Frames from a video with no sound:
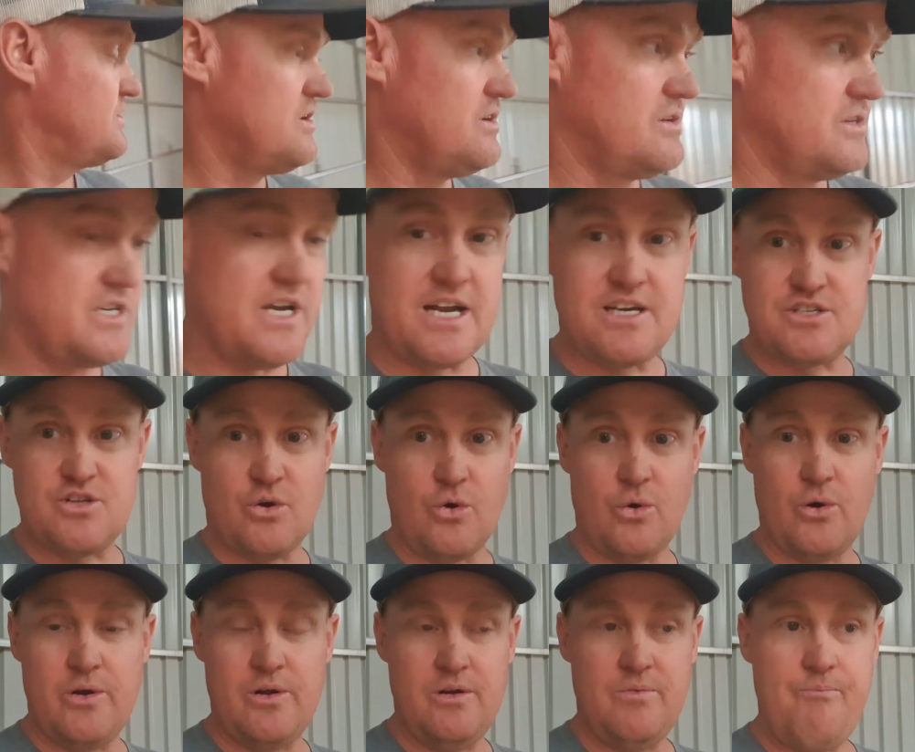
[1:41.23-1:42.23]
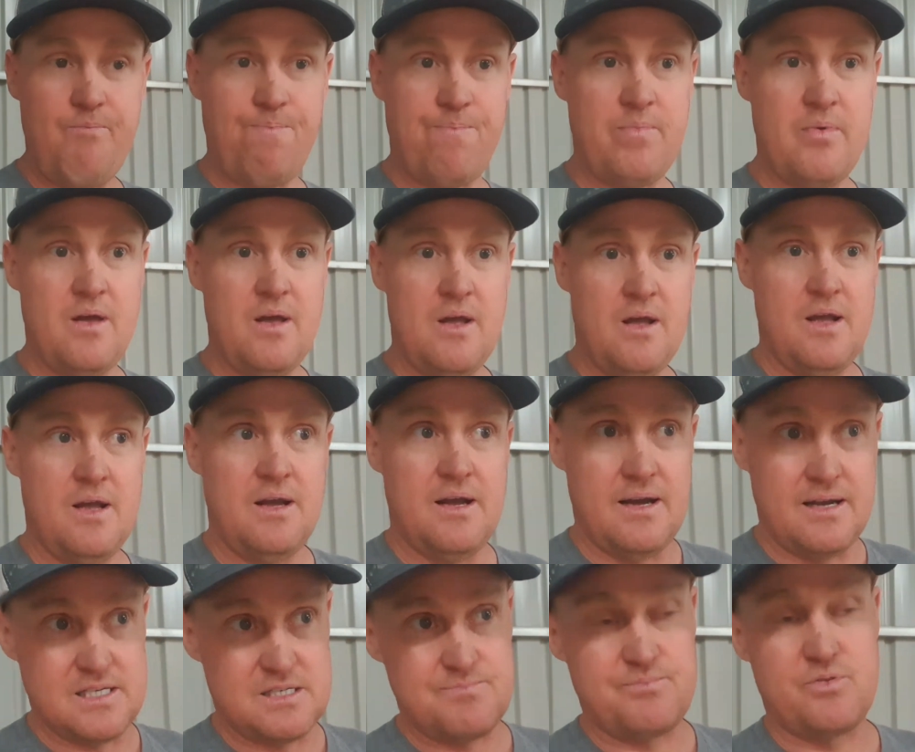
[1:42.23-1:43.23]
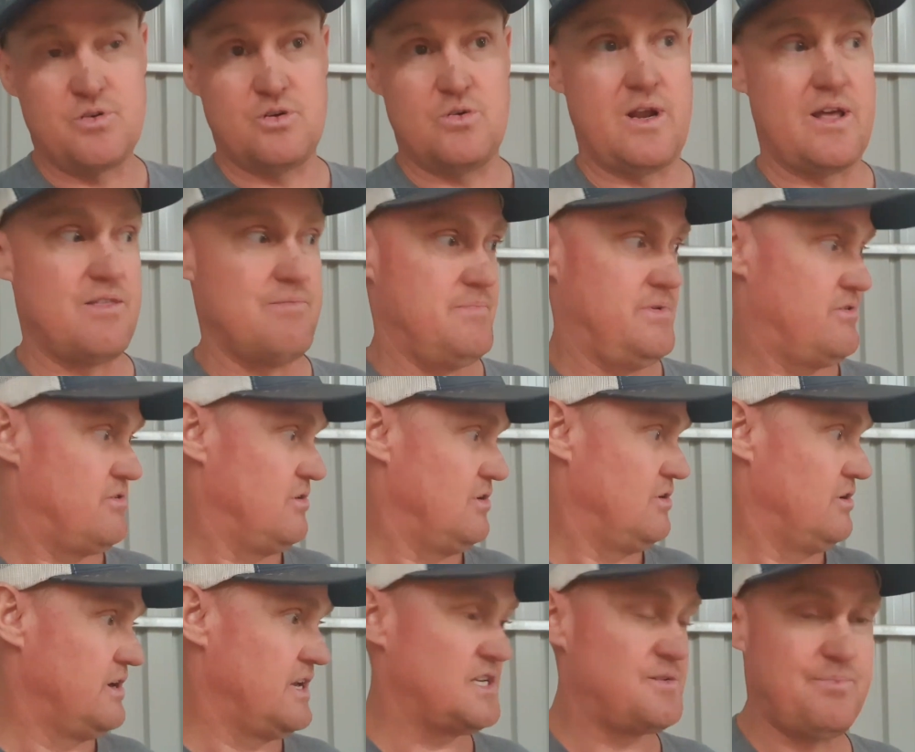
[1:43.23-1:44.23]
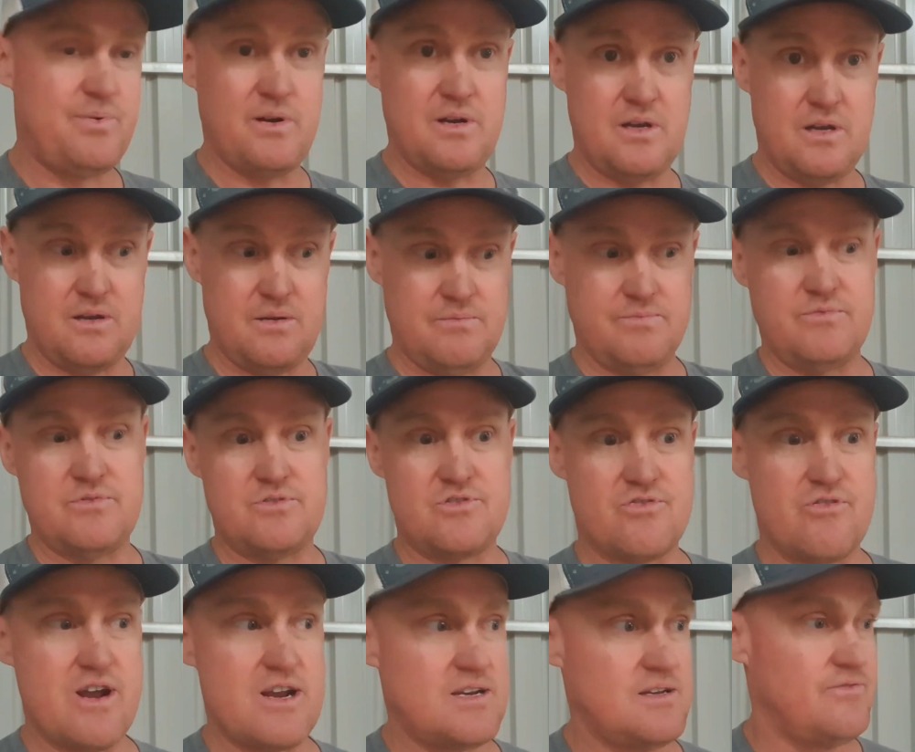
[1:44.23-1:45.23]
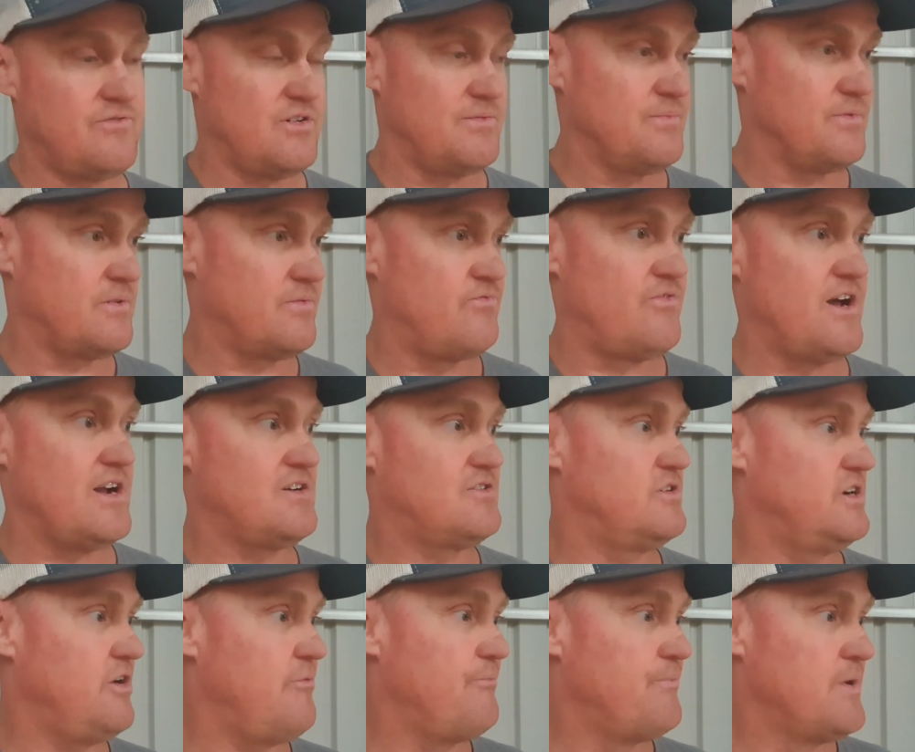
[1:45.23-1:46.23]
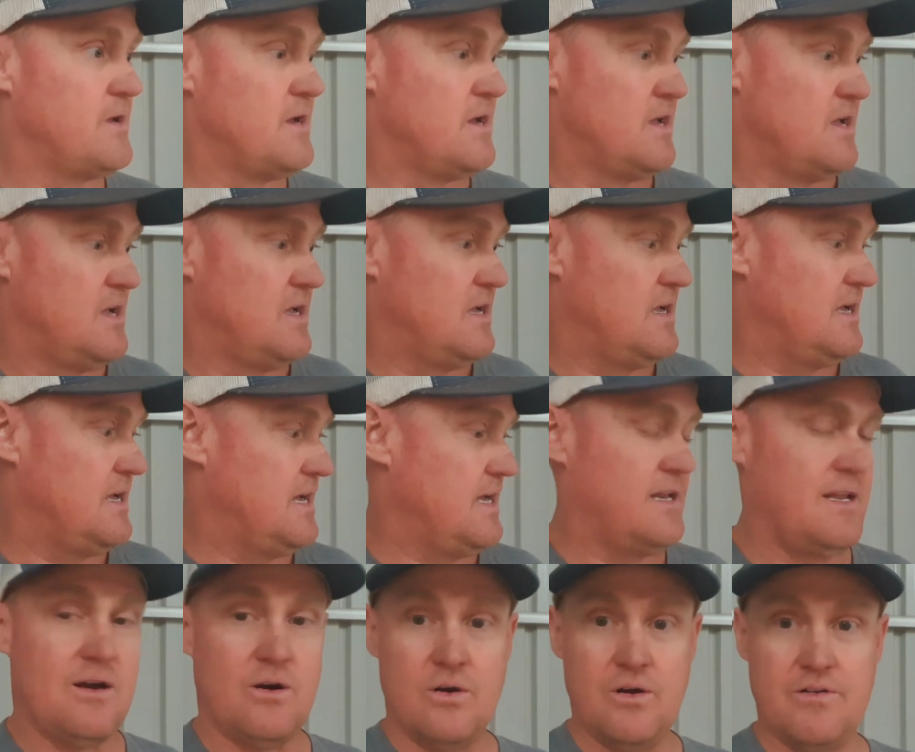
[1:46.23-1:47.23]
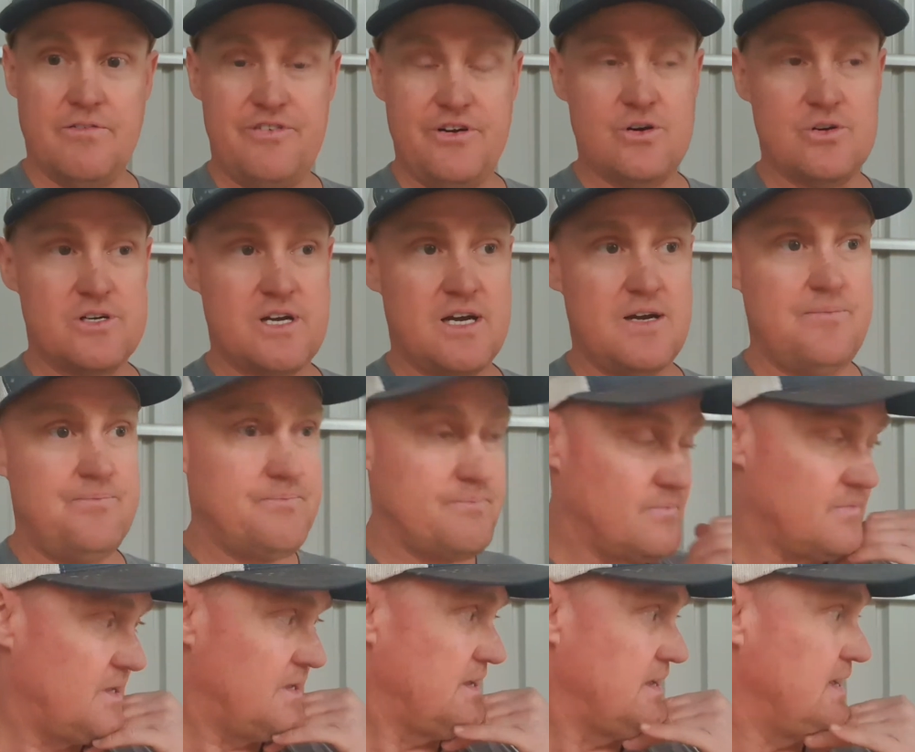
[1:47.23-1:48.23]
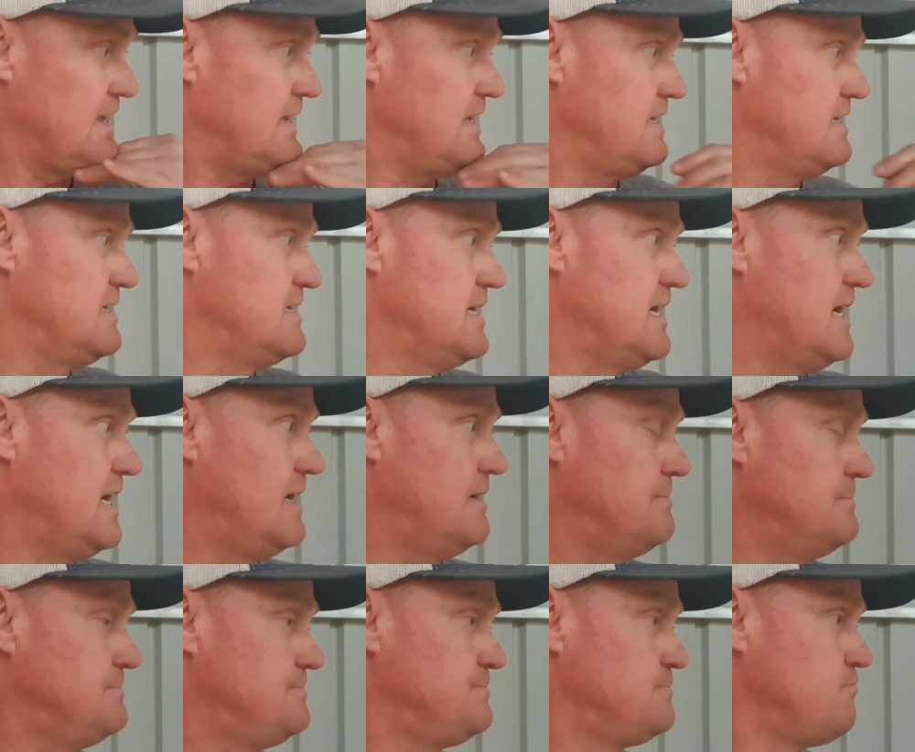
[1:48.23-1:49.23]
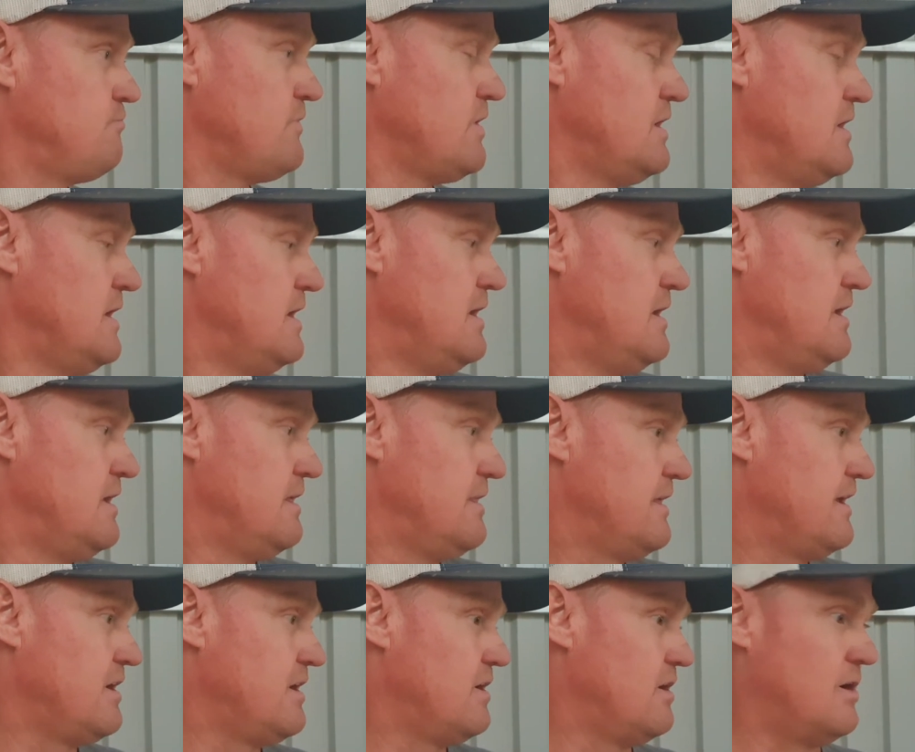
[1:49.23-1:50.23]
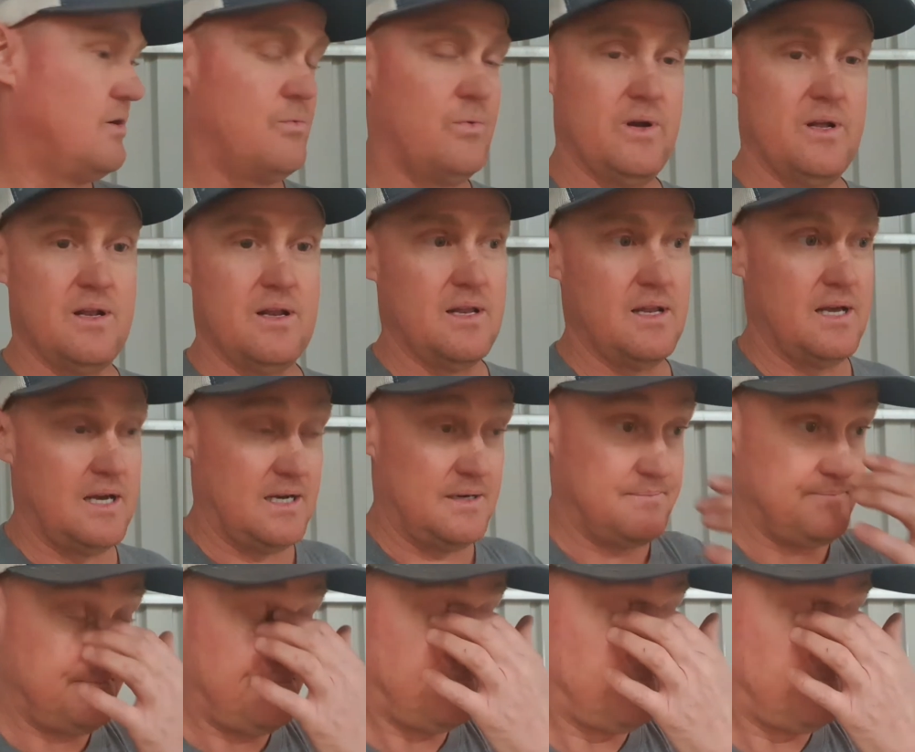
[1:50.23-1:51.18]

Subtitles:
change the oil as for another mineral oil as per directed from the factory, and the oil filter, and then I will